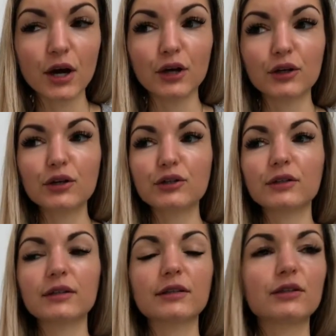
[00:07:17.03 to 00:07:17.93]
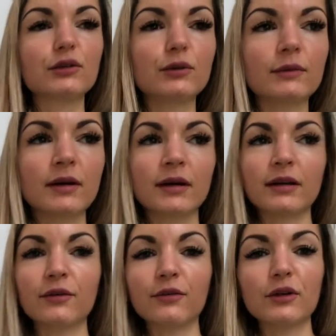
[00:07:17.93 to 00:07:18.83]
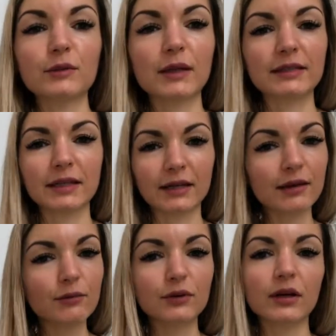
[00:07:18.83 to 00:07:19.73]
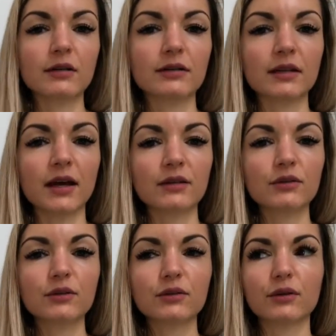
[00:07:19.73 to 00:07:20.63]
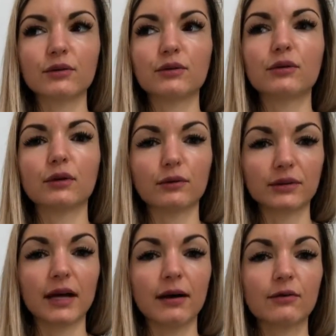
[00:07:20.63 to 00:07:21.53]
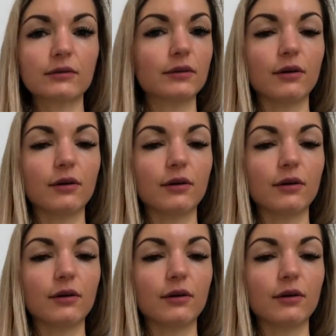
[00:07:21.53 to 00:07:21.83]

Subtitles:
and not just assume in the first place that they won't understand you, so you close down.